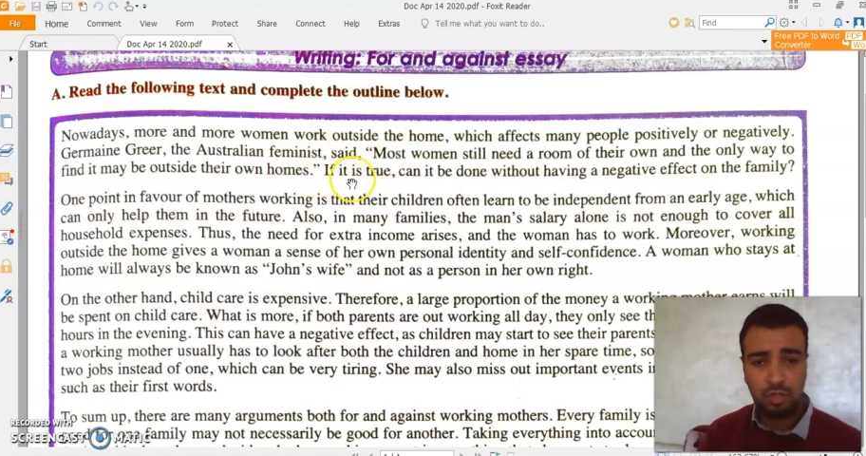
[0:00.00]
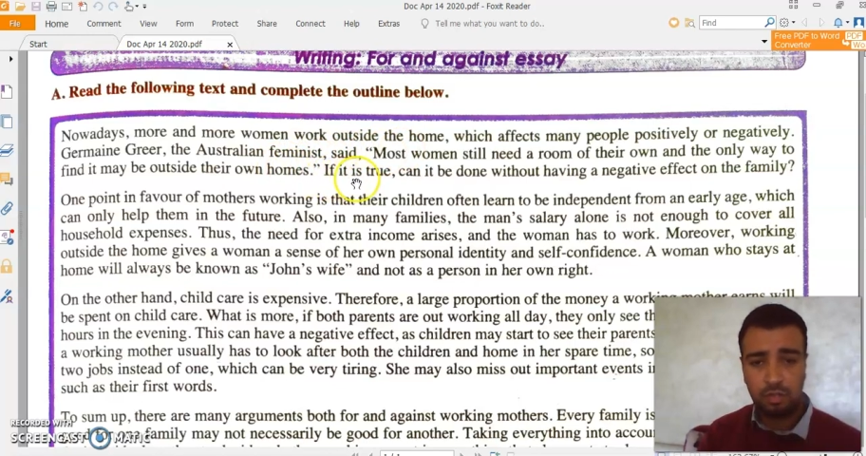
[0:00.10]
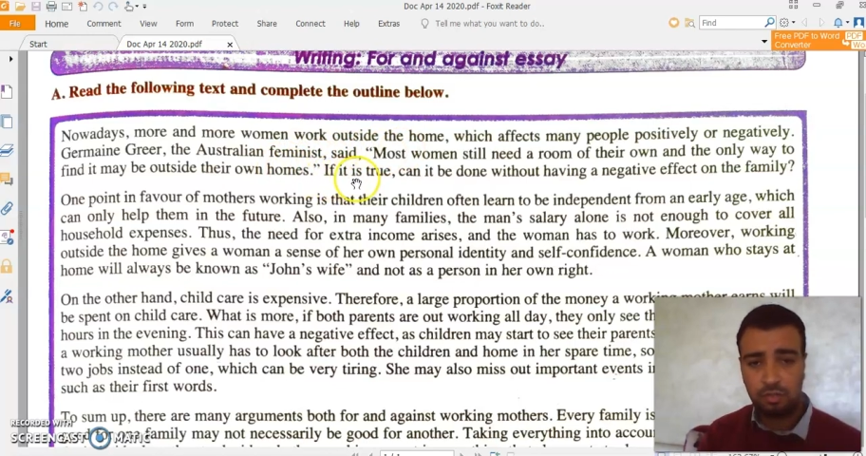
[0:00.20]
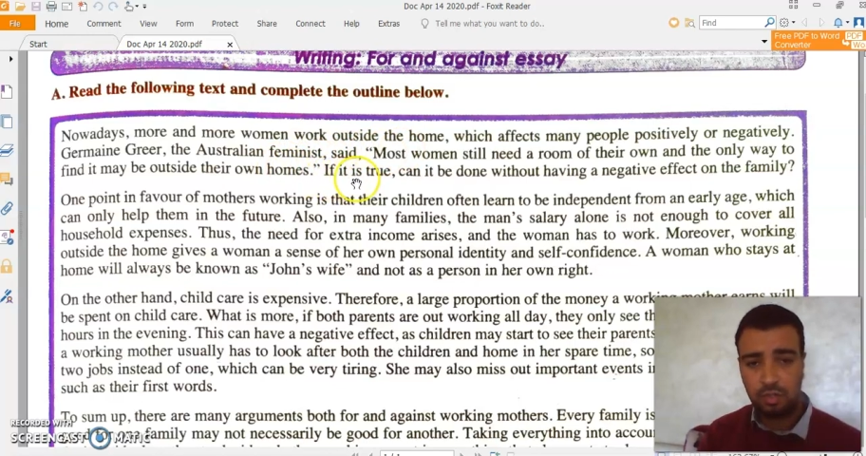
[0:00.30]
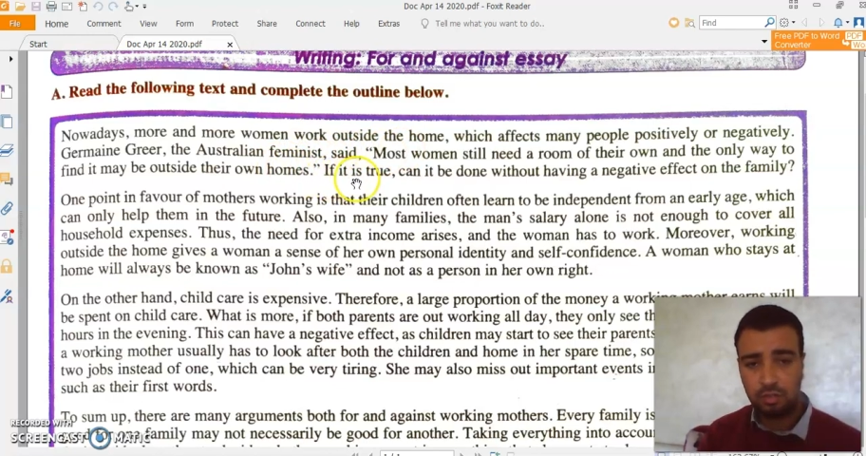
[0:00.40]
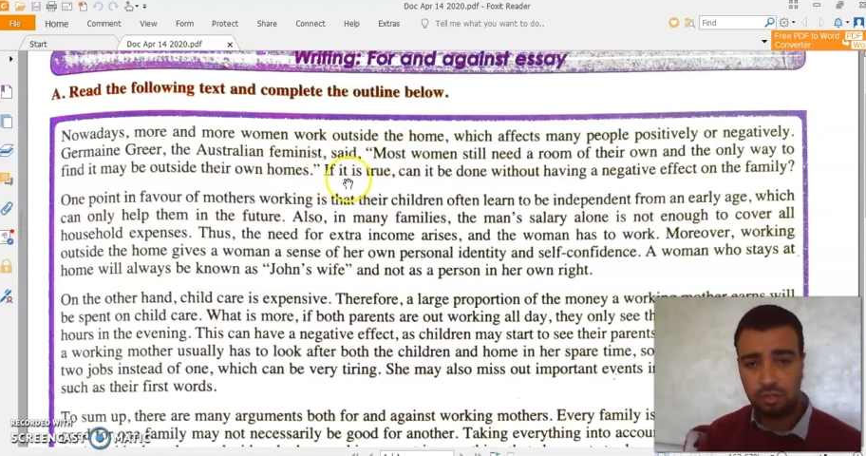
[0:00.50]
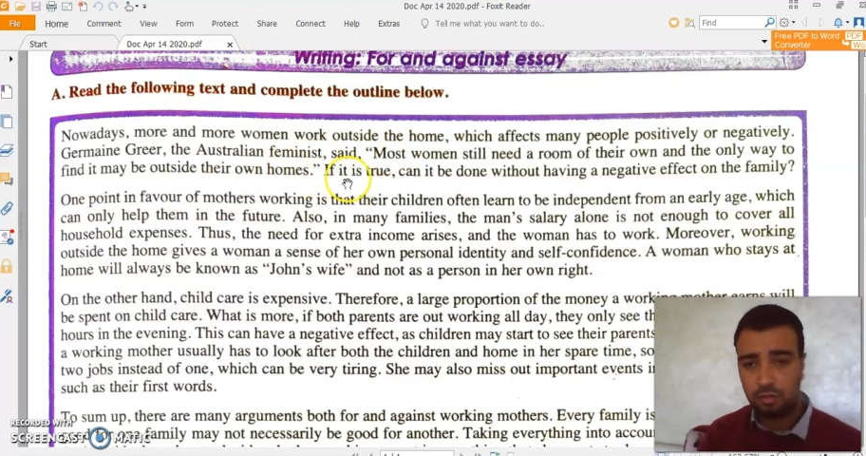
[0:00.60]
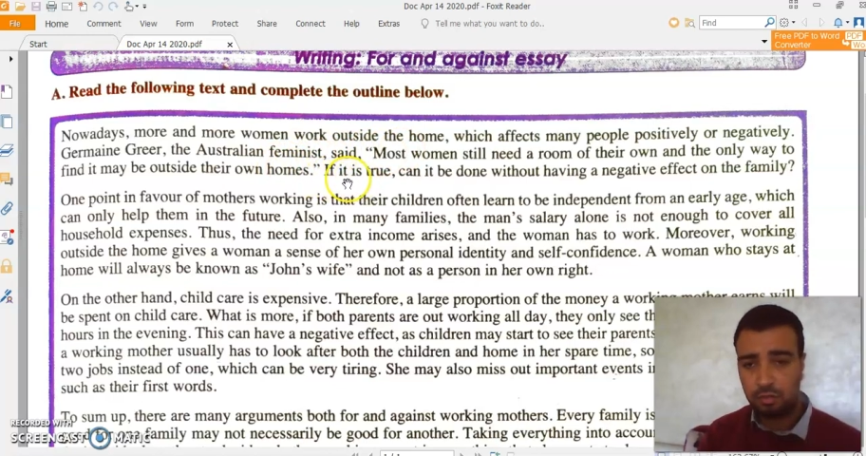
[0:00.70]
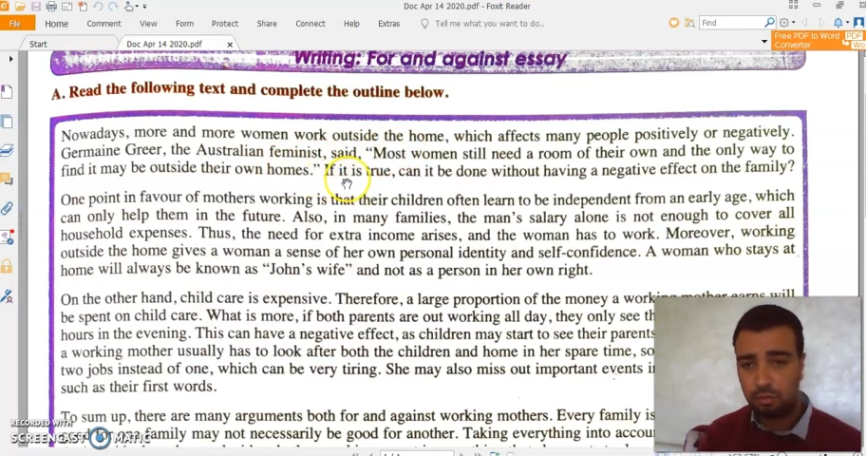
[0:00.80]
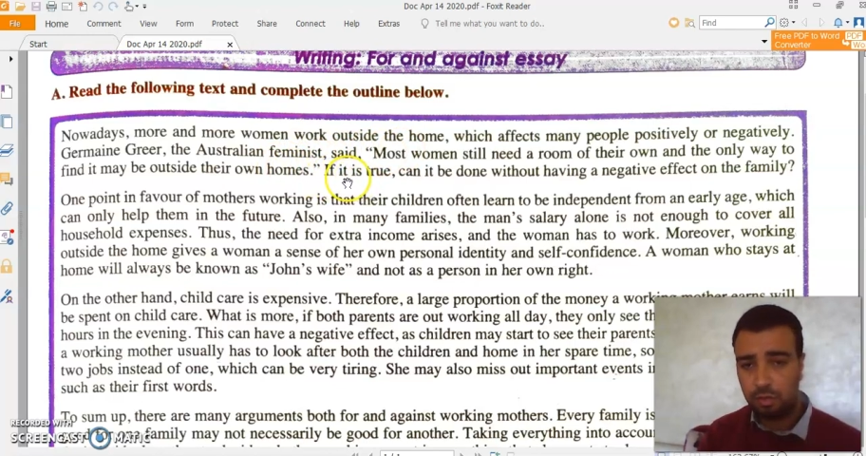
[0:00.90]
sentence
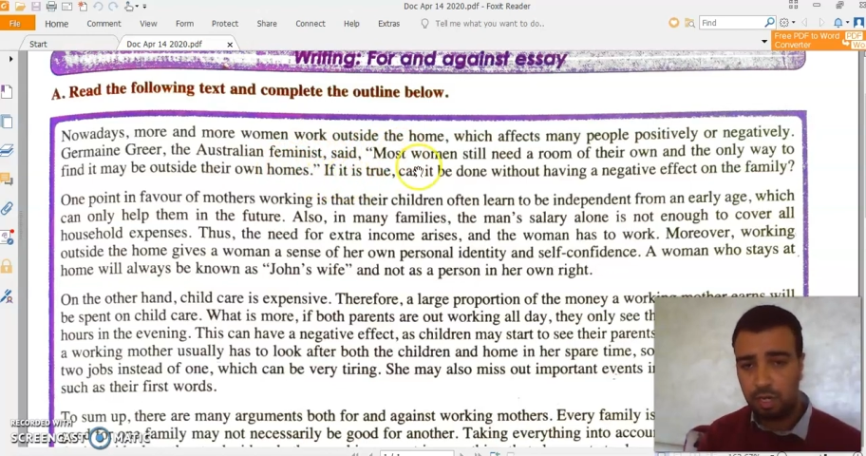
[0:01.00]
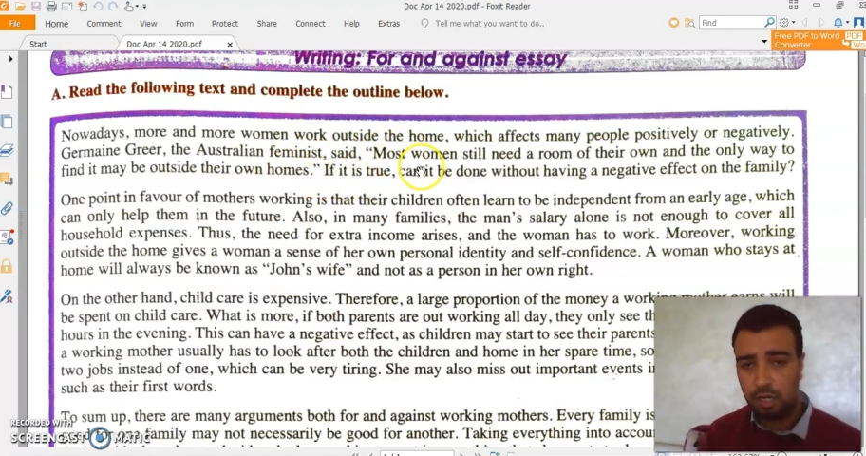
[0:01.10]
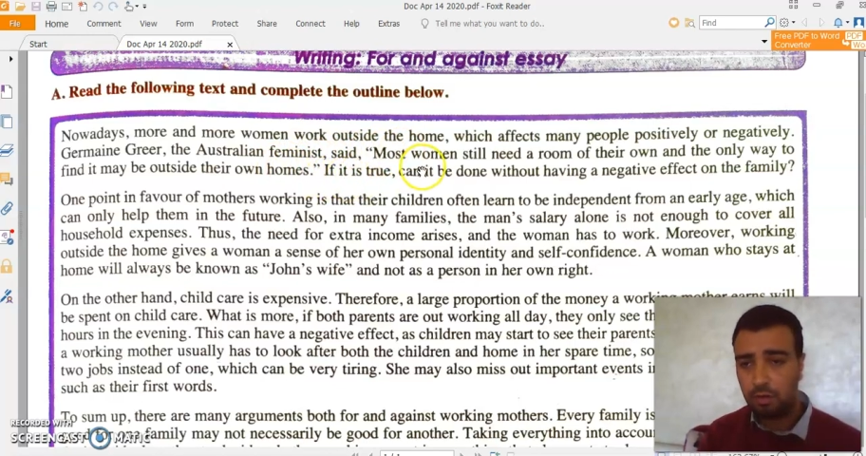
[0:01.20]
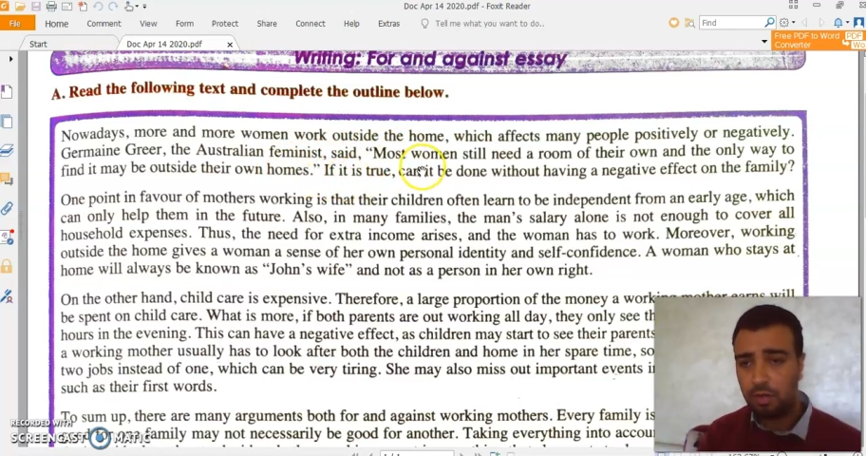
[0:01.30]
3.